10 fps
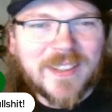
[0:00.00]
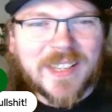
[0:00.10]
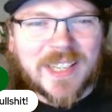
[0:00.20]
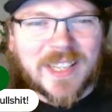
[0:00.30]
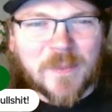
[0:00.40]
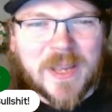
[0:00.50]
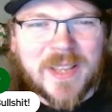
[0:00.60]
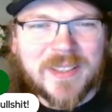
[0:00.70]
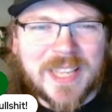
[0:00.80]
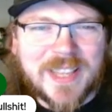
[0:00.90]
And
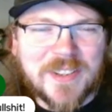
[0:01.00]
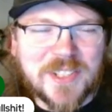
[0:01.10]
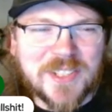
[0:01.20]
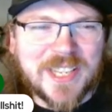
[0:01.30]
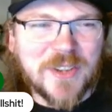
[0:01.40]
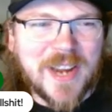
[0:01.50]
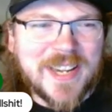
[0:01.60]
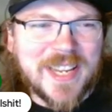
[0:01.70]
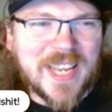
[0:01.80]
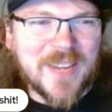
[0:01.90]
they're just like
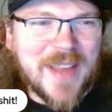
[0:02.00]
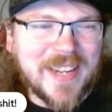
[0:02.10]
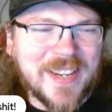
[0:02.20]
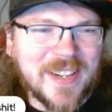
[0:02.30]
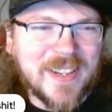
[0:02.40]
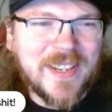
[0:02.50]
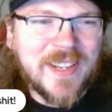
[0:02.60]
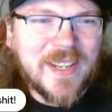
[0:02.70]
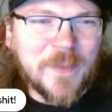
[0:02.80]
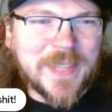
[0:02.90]
trying to get him out of here,
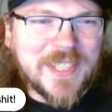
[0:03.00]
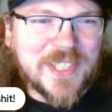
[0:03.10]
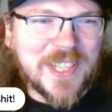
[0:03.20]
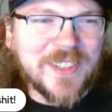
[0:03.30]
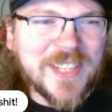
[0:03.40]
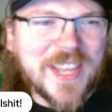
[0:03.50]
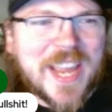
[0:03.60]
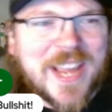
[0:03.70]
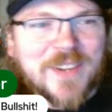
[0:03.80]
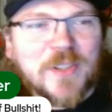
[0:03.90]
but then suddenly the
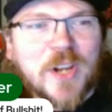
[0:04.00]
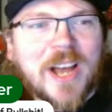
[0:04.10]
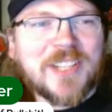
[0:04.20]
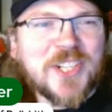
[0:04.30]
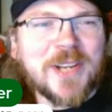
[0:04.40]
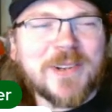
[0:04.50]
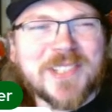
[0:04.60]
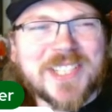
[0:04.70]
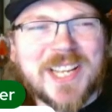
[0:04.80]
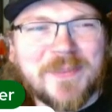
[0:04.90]
hand of God
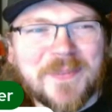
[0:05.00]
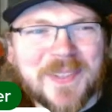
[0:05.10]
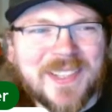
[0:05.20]
shows up.